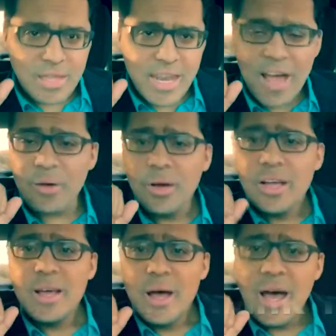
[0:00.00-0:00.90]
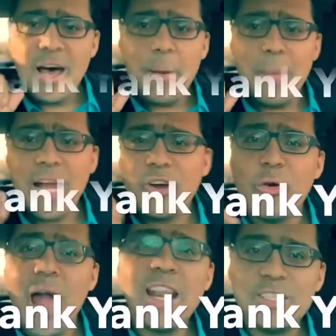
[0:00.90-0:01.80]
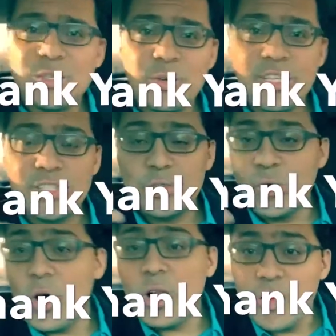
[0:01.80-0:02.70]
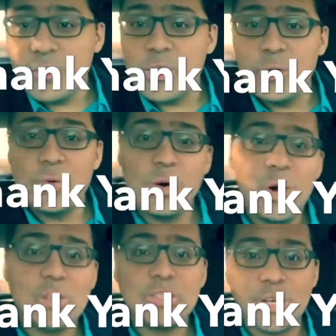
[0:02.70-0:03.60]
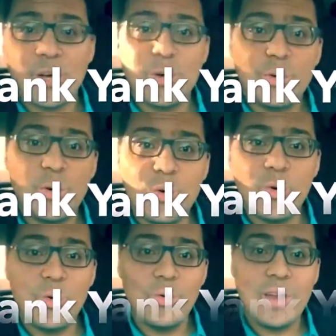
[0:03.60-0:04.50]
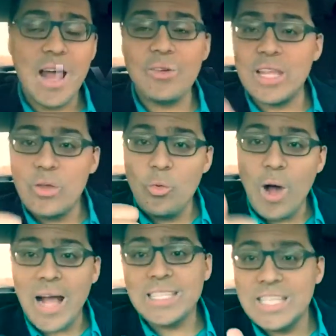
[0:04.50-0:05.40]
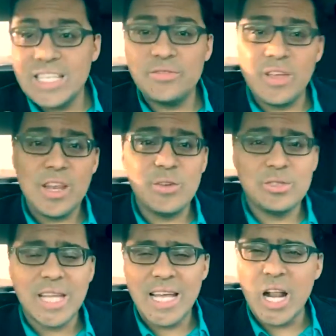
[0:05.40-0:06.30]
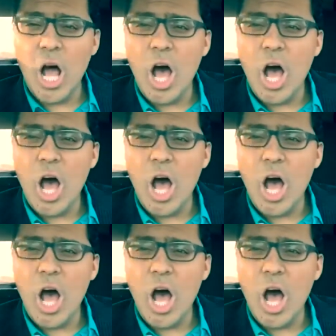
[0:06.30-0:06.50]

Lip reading: Now, my gratitude is to all of you also who not only watch these videos, I get